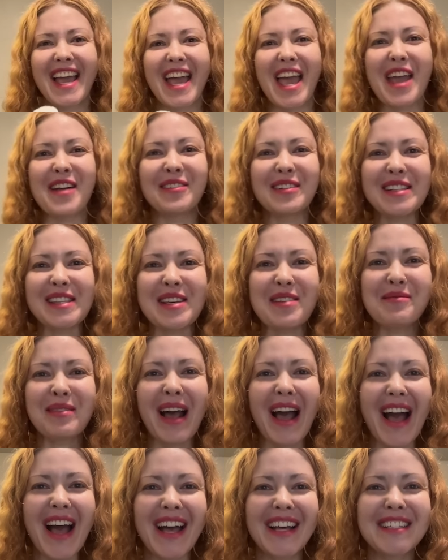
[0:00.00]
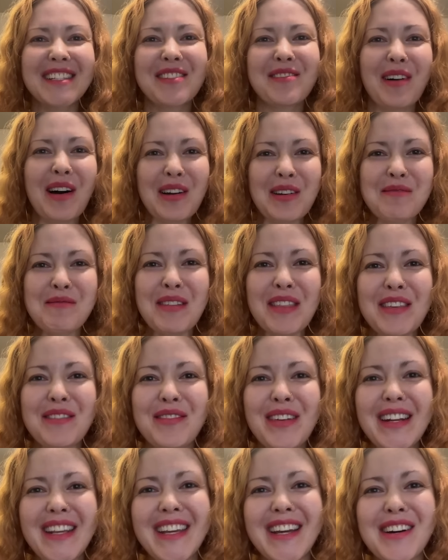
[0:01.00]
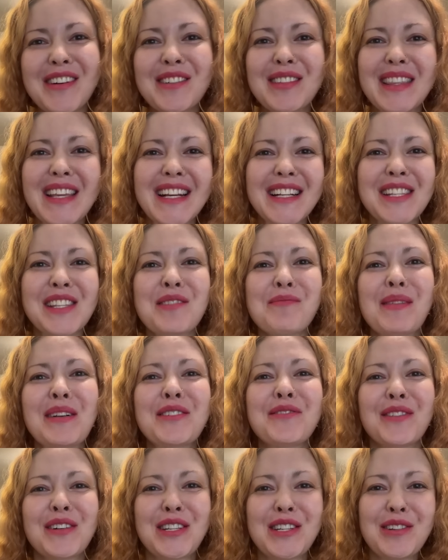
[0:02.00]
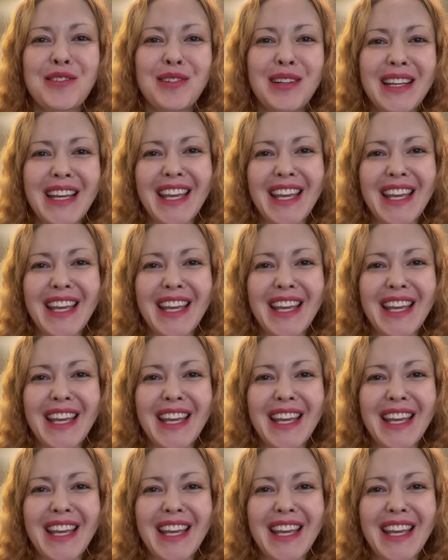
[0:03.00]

Hey, what's up guys? Welcome to the video. Thanks so much for tuning